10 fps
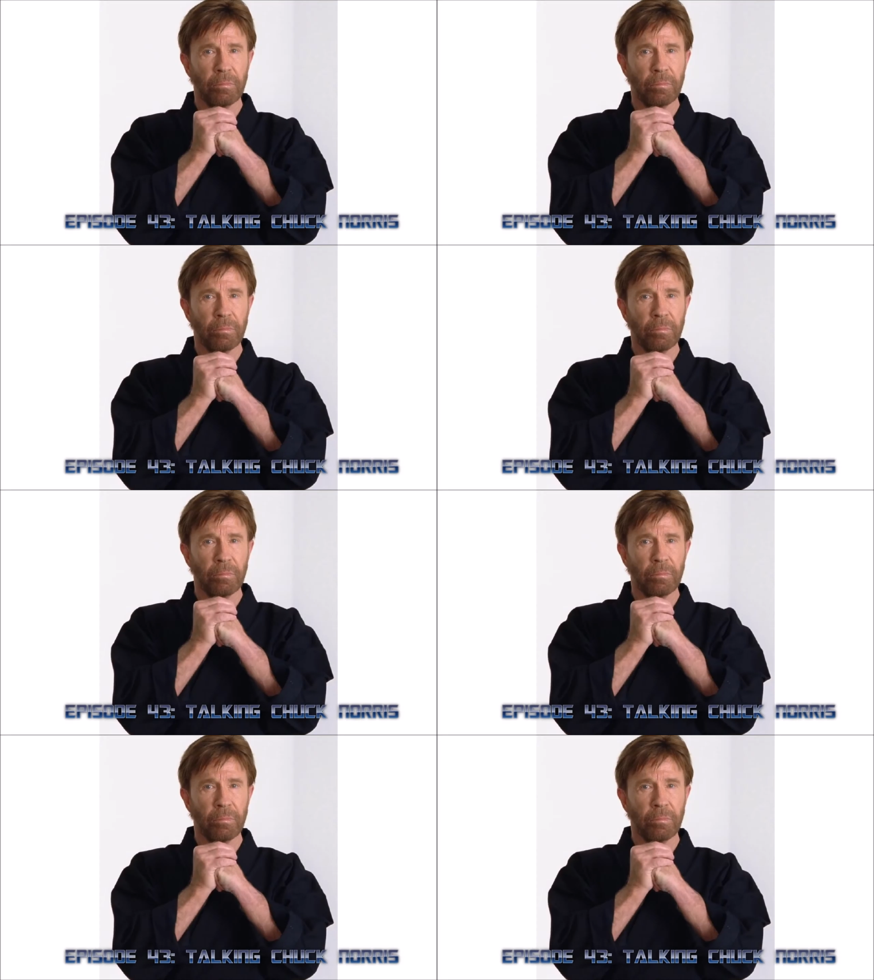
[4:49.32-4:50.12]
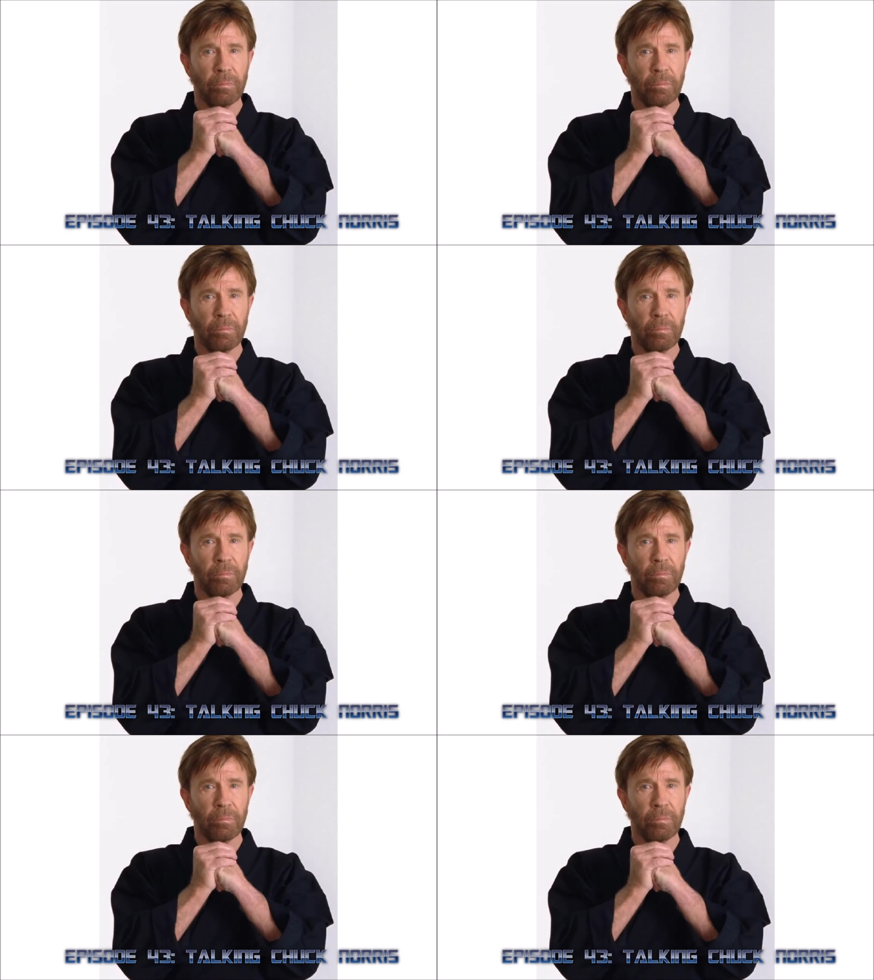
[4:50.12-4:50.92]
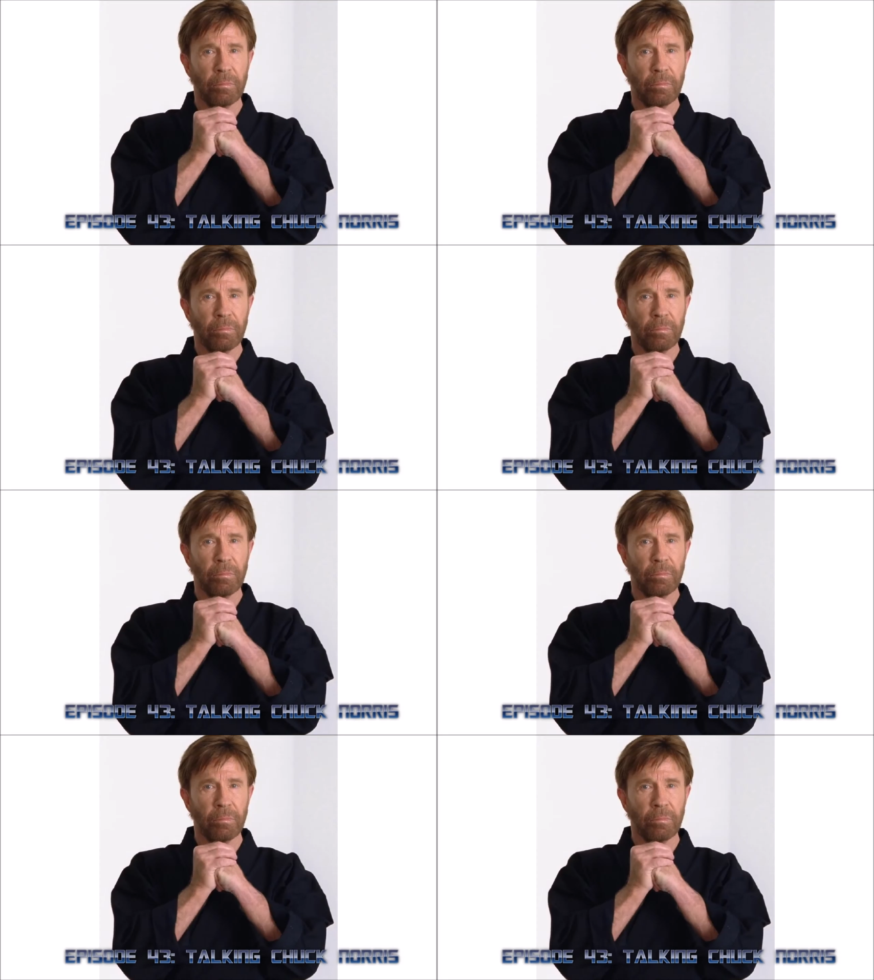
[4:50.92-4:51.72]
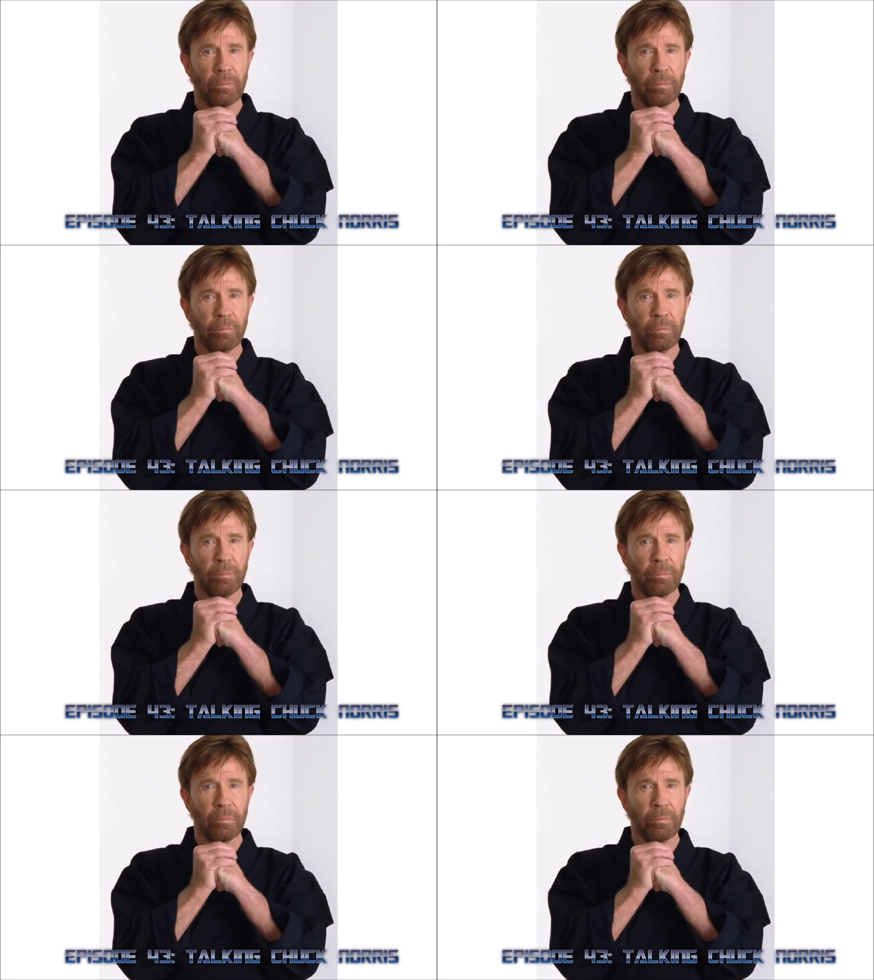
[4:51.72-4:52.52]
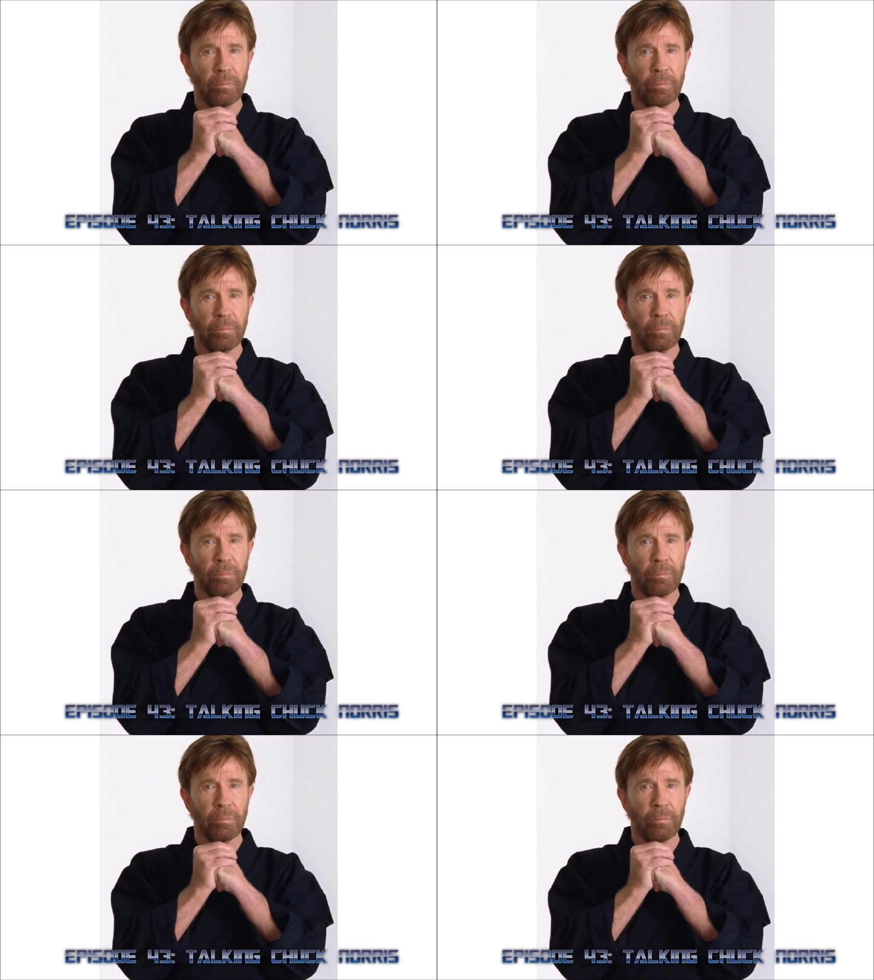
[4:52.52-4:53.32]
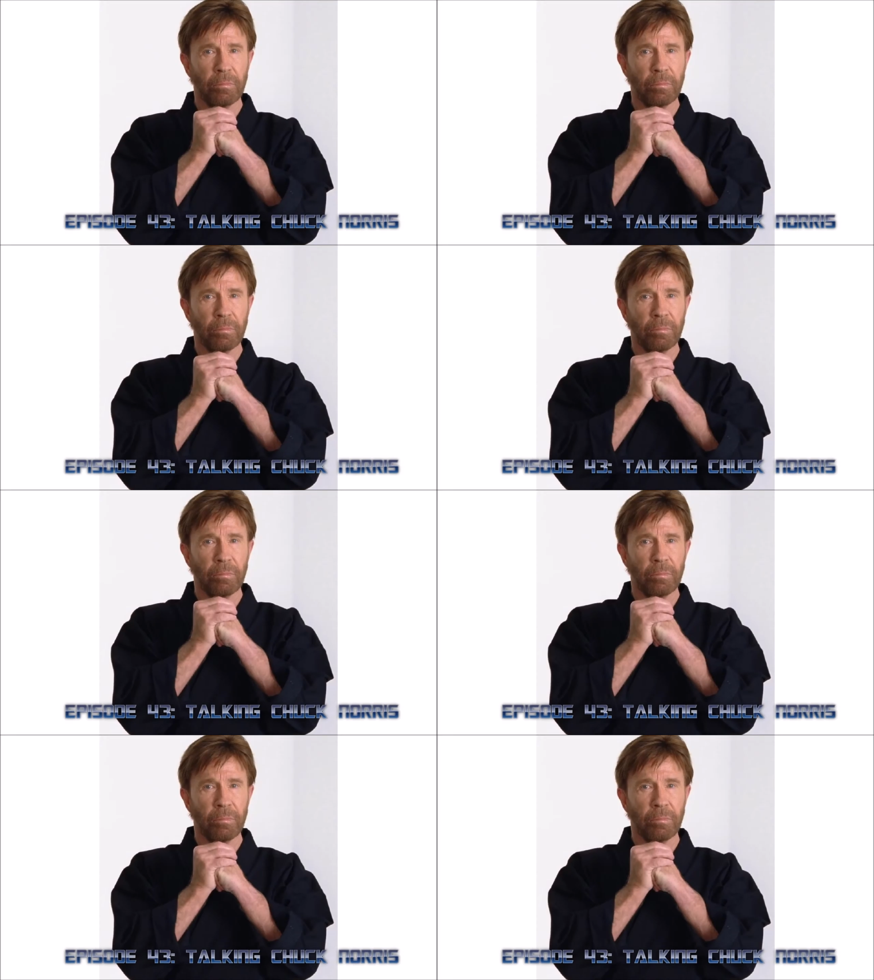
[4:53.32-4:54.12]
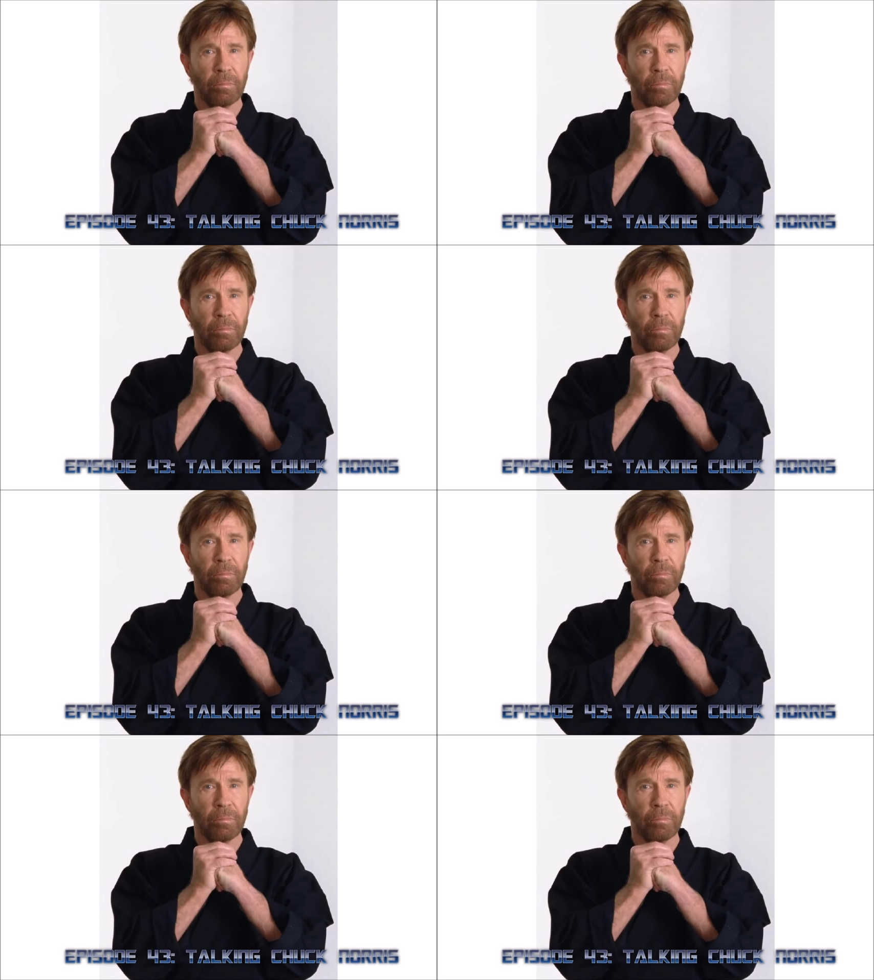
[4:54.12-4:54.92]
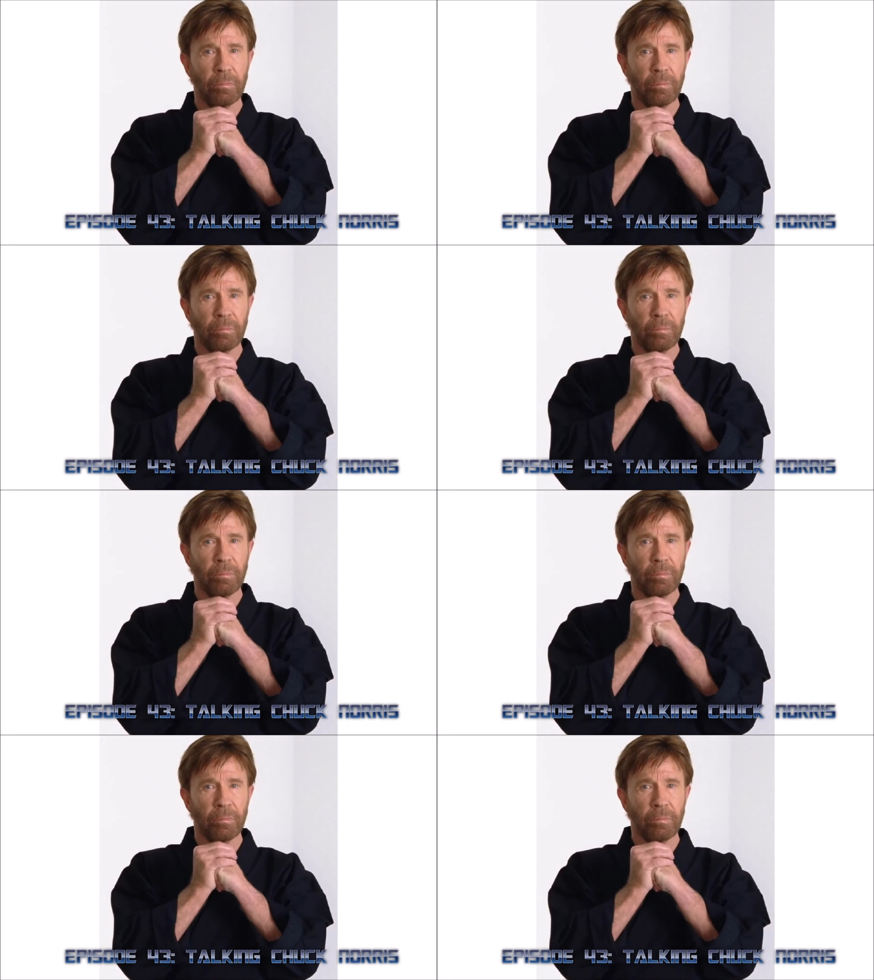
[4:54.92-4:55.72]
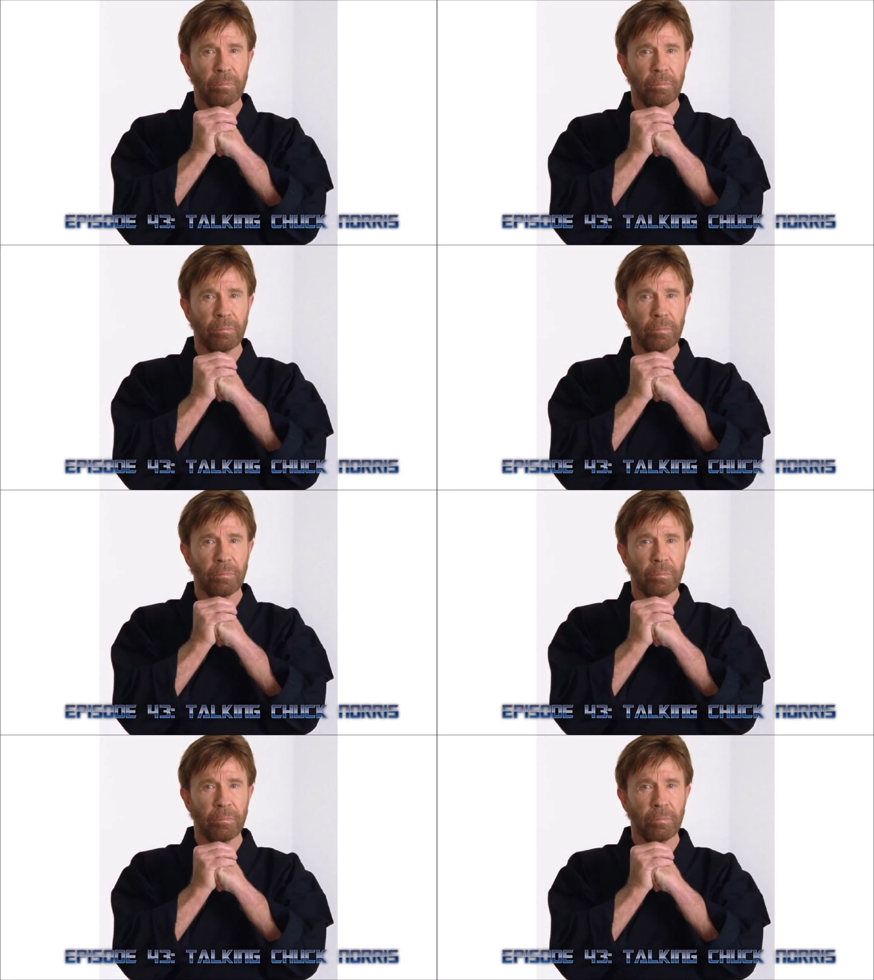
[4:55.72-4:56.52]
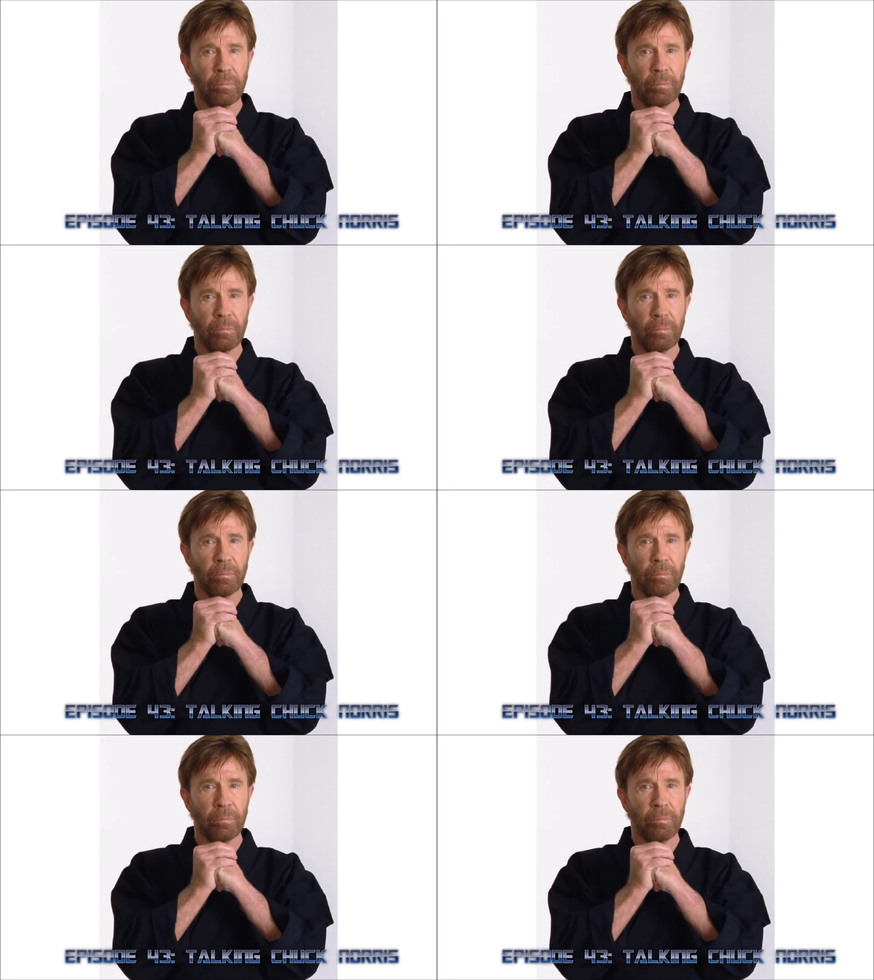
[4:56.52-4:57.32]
[no speech]